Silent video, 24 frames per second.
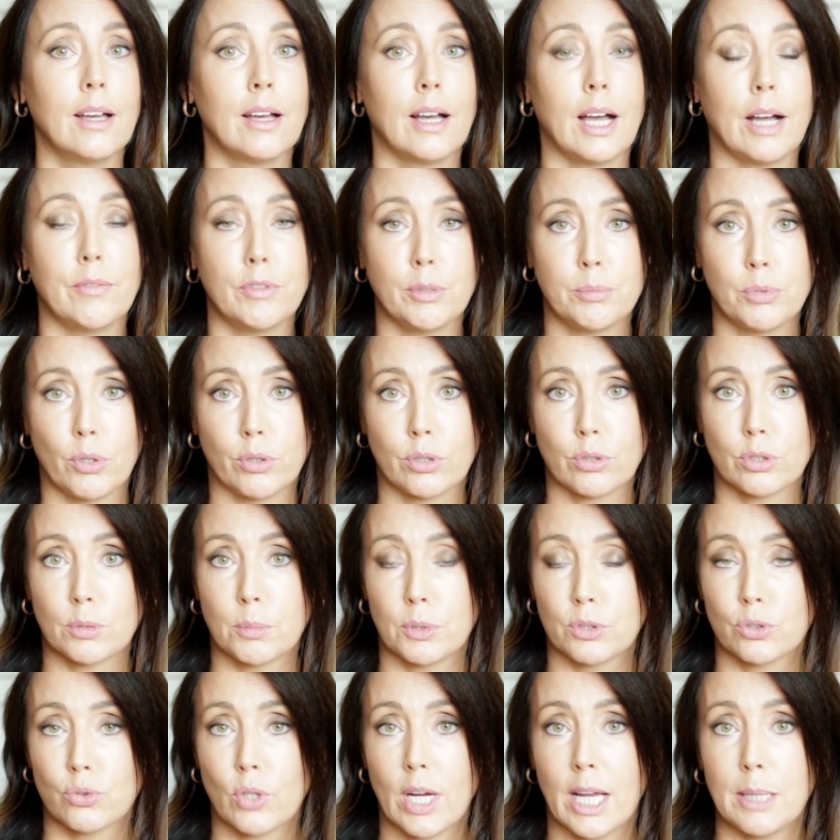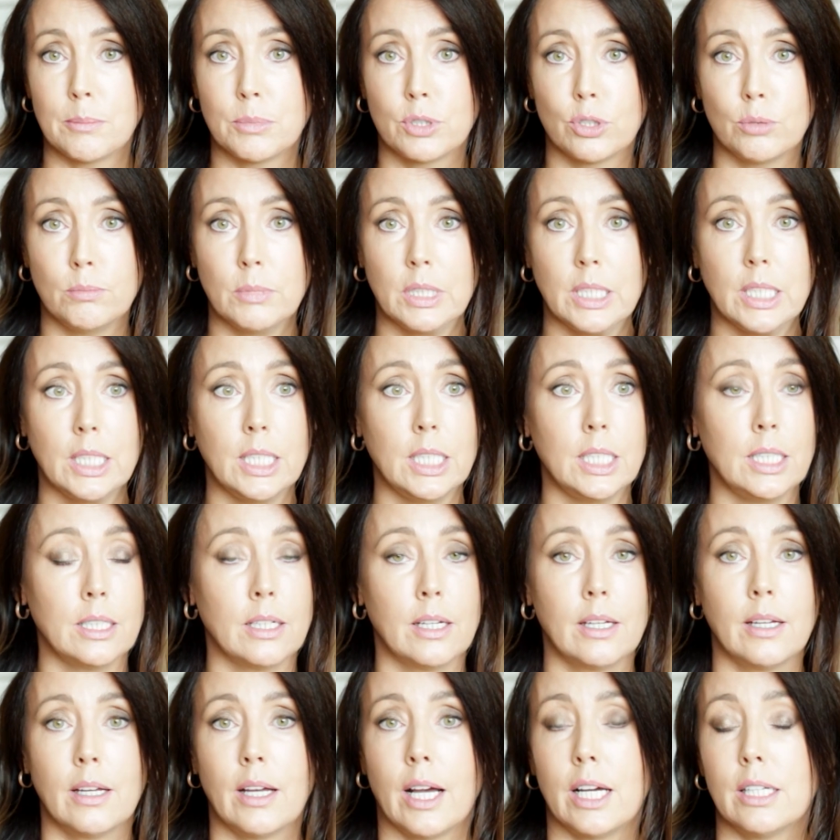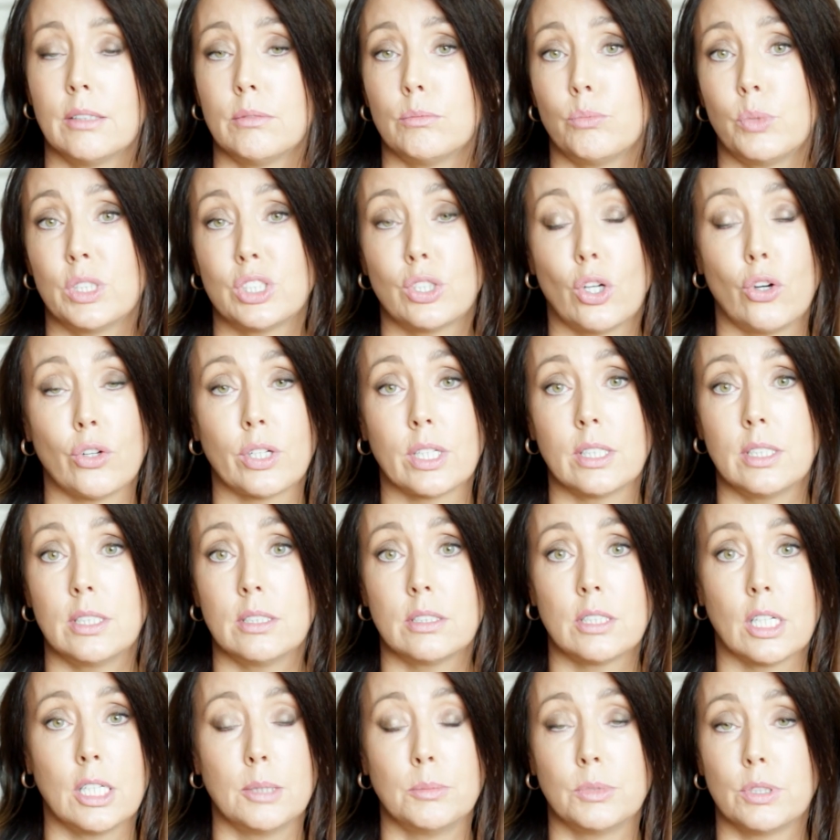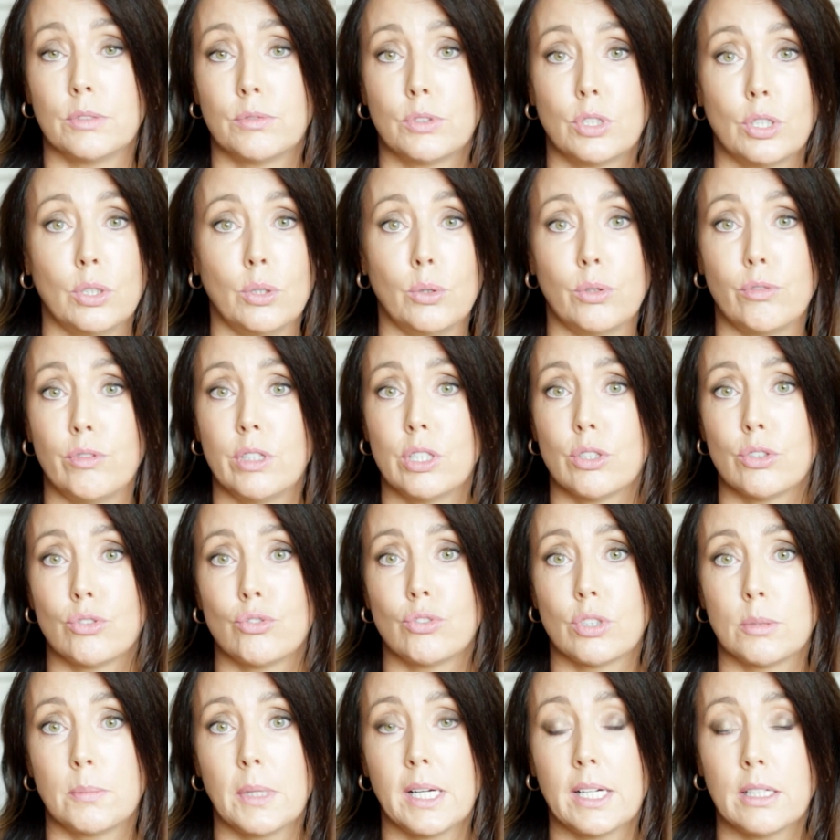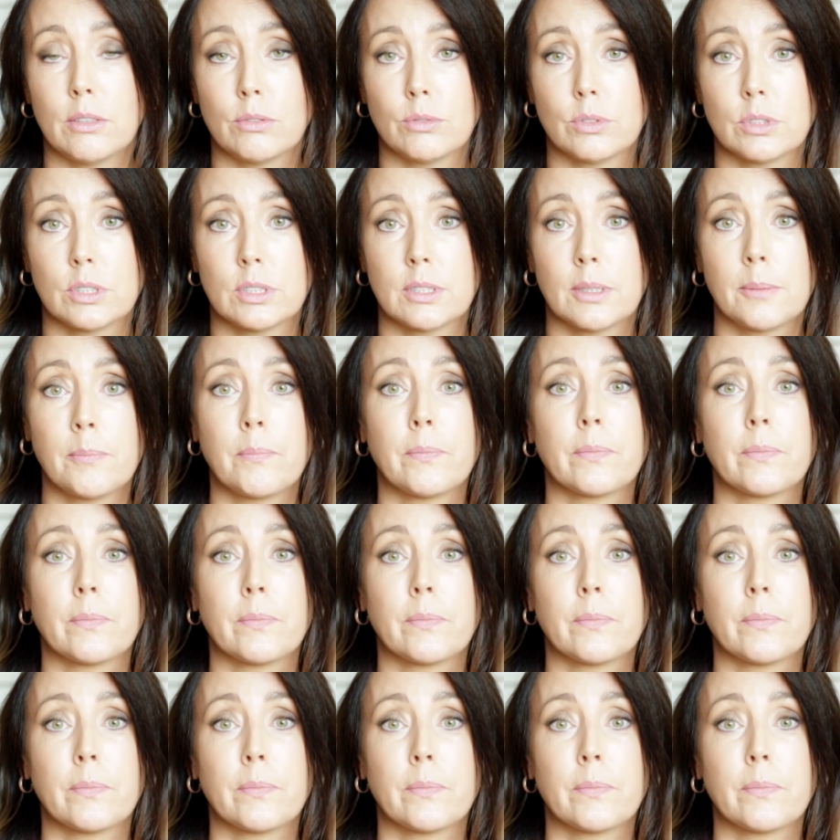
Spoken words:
have the product prescribed to me, and we're talking in terms of £200–300.